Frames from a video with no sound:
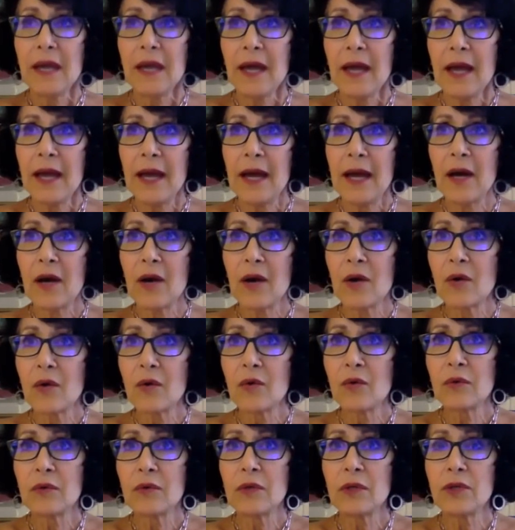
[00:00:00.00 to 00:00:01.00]

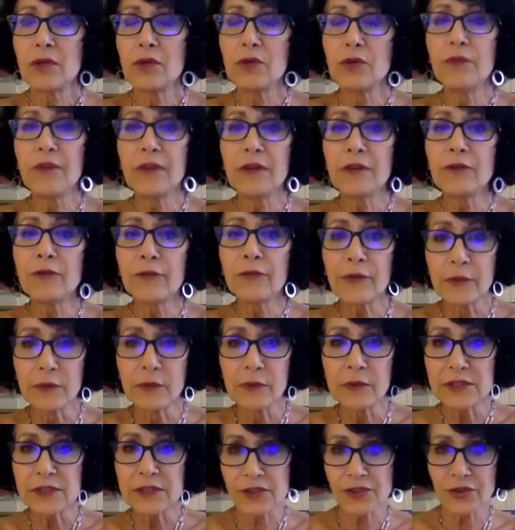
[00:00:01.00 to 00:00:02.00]
how you've
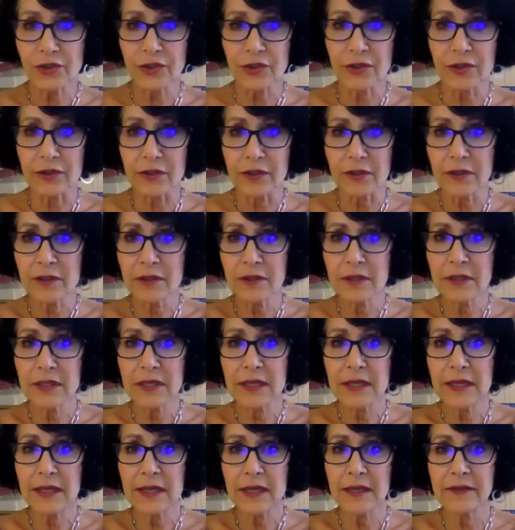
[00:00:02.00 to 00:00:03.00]
influenced her.
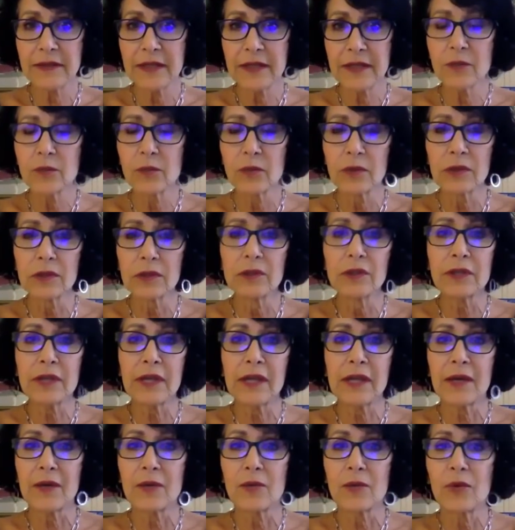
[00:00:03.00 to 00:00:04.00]
And then we'll look
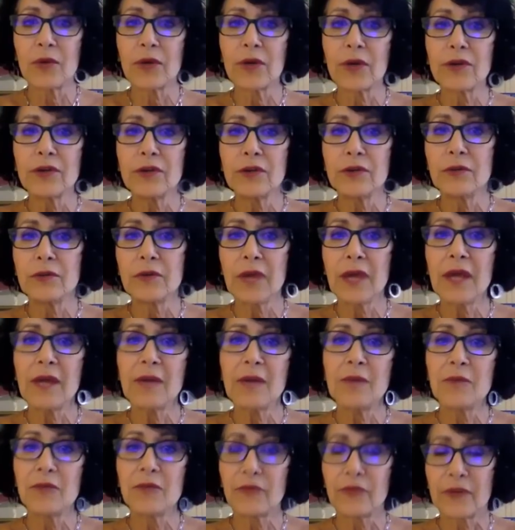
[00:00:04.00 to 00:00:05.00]
at where you
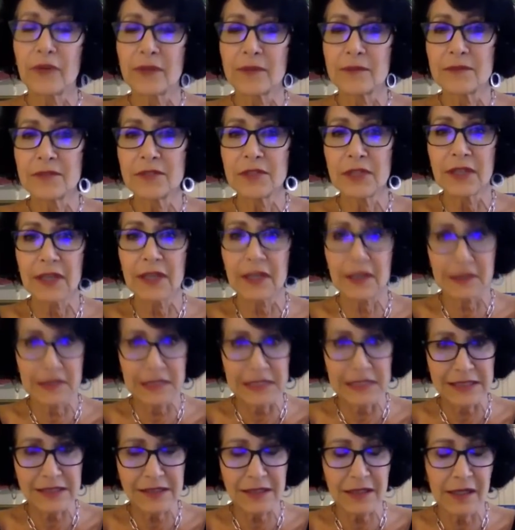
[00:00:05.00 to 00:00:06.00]
came from to get
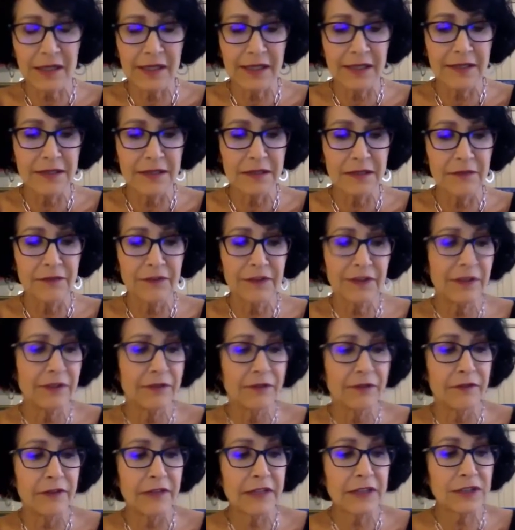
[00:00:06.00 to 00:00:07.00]
this kind of
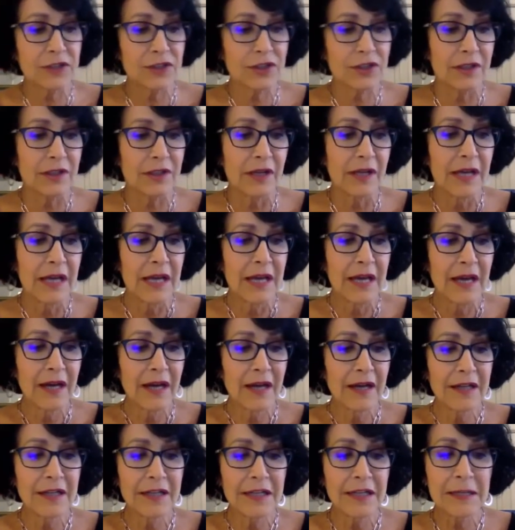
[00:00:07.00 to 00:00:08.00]
conviction.
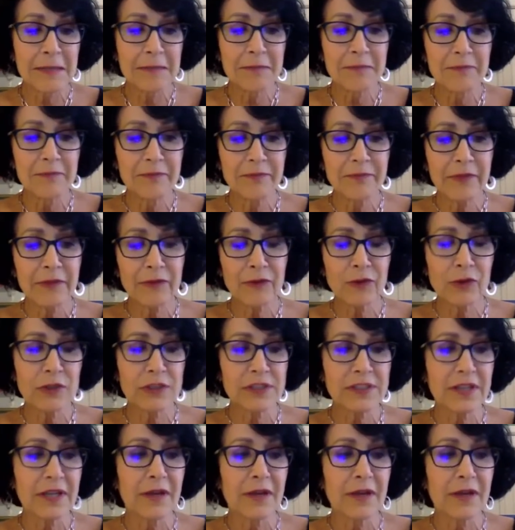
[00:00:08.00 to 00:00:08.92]
Of course,